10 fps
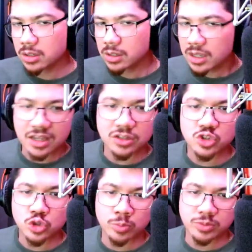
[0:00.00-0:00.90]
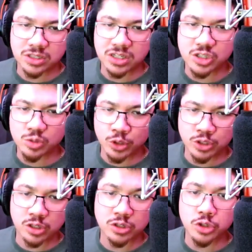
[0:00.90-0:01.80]
He had stopped as he
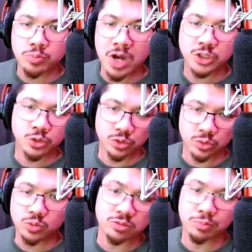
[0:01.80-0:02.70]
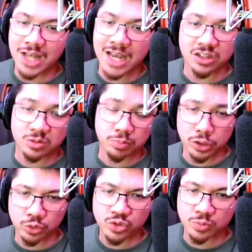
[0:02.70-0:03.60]
spotted a new mushroom with black and
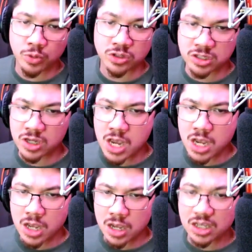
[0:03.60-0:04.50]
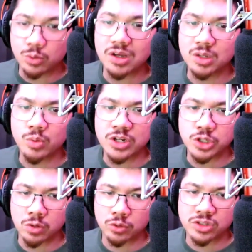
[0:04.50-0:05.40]
blue spots. He quickly went
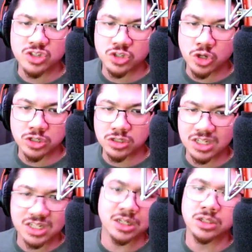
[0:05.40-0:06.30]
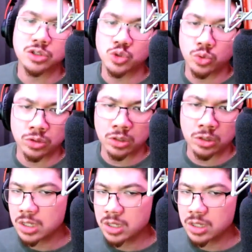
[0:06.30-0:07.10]
over and started digging in the soil.